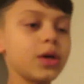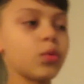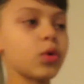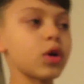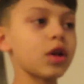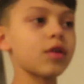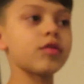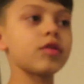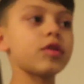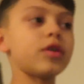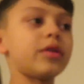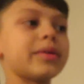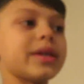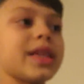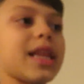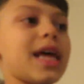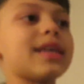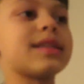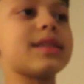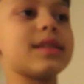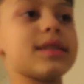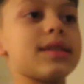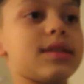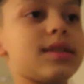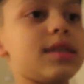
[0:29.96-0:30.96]
whatever y'all would
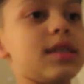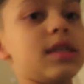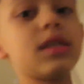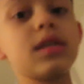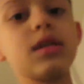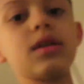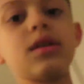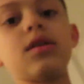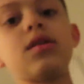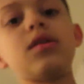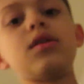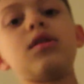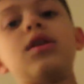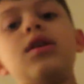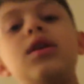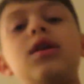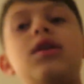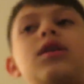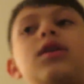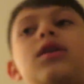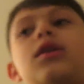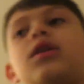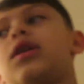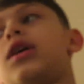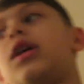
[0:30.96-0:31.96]
like to see
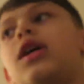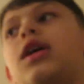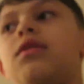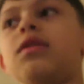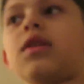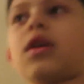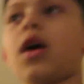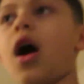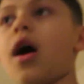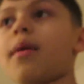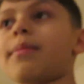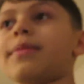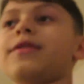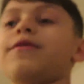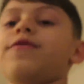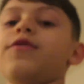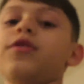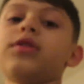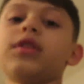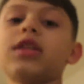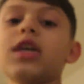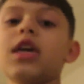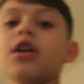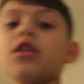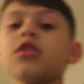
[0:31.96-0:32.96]
in the comments
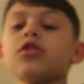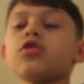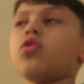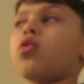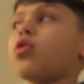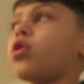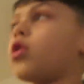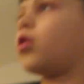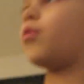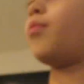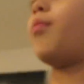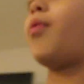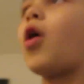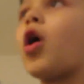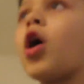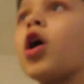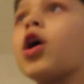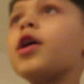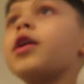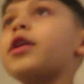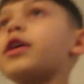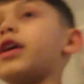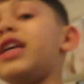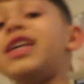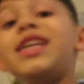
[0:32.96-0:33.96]
for themes. Go on a
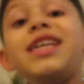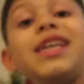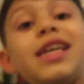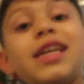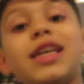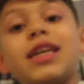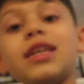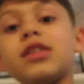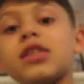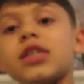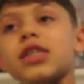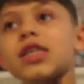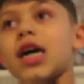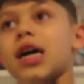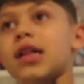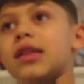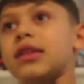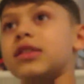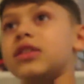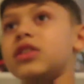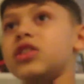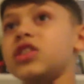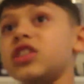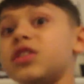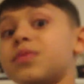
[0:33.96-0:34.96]
park, eating
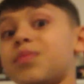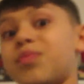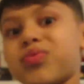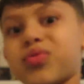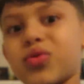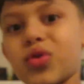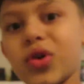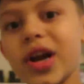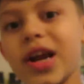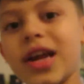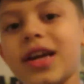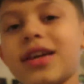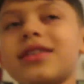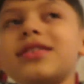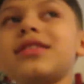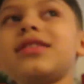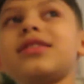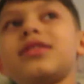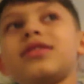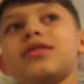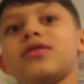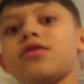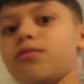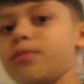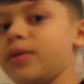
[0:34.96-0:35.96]
challenges,
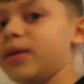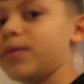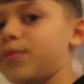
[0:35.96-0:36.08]
pranks, it'll